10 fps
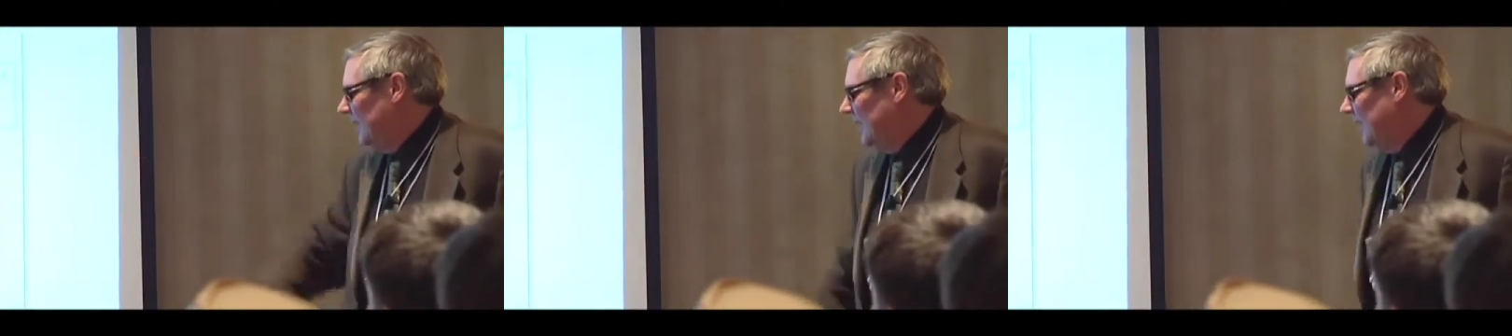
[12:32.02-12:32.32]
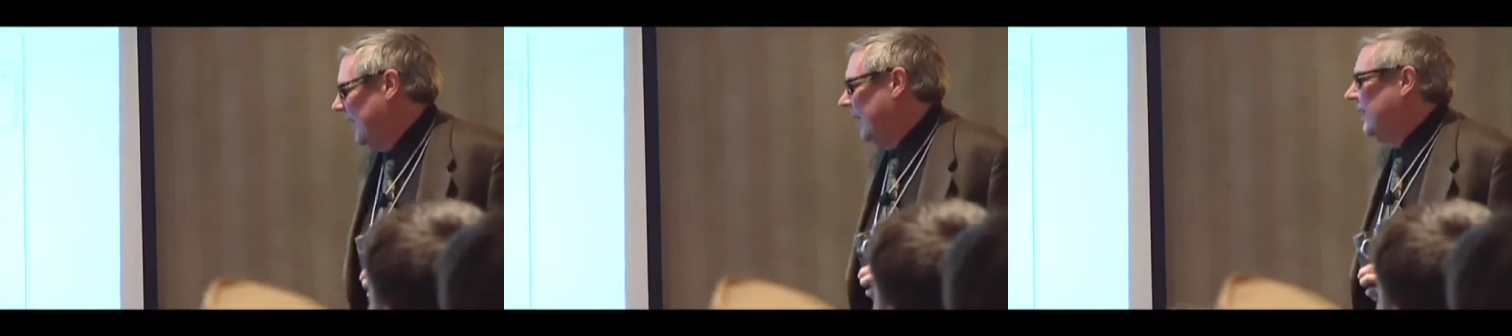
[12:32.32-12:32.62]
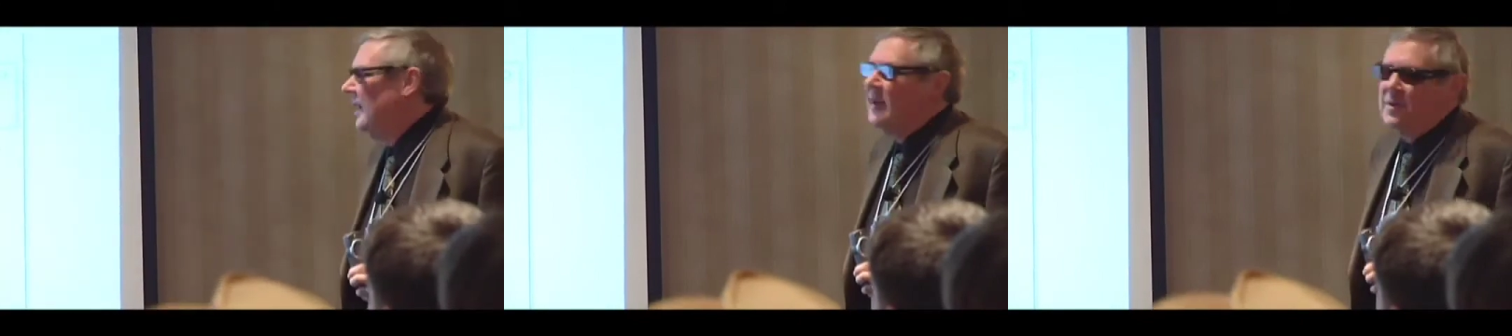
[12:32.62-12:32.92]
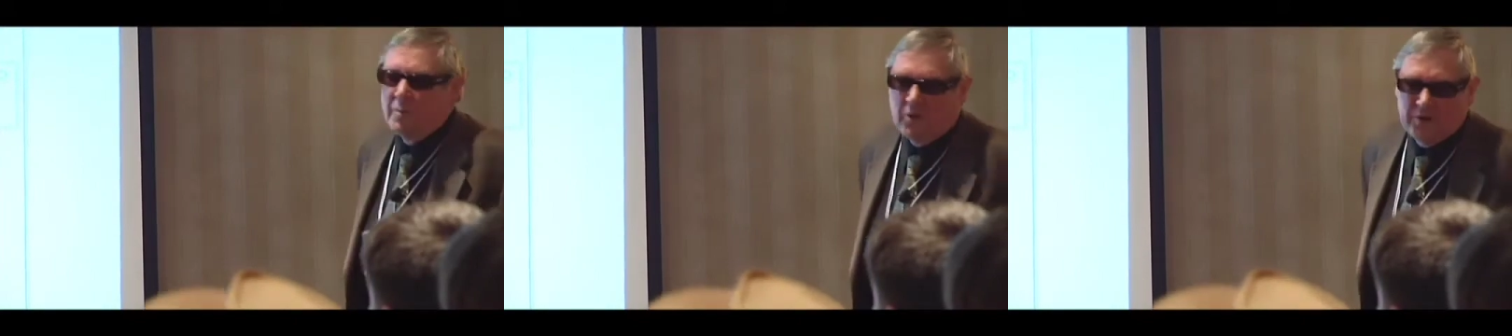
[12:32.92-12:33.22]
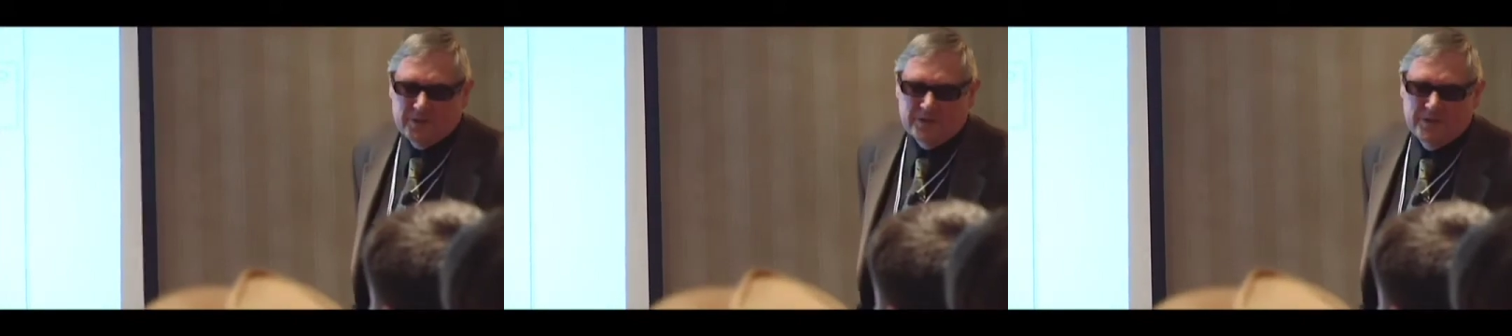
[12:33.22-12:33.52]
the more
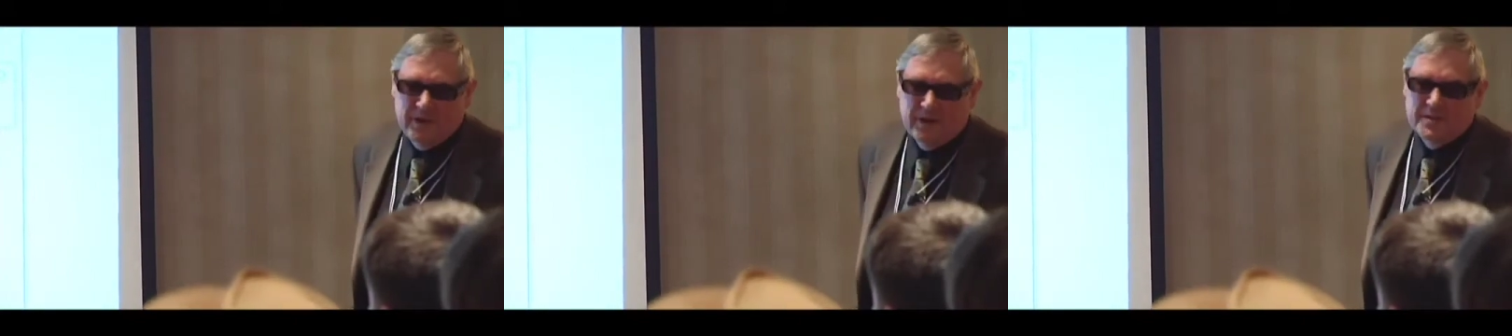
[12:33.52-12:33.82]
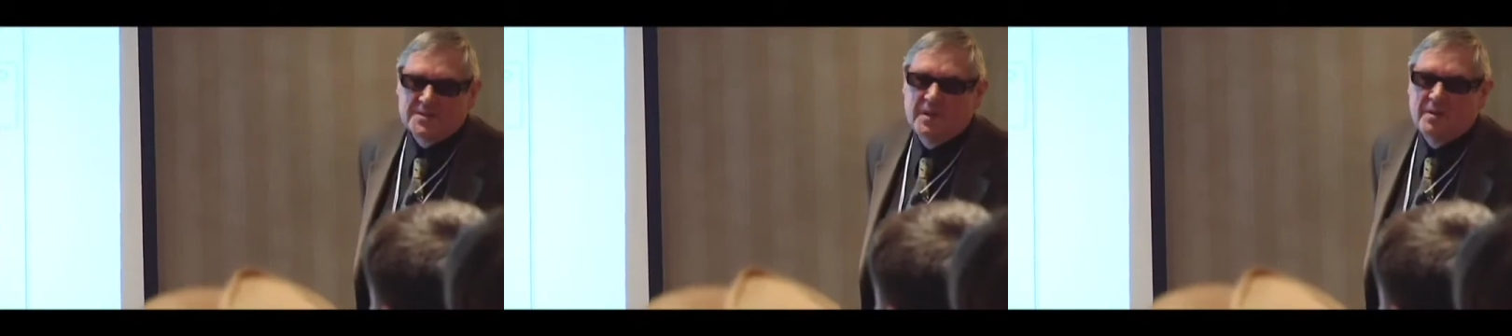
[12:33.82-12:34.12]
recent years,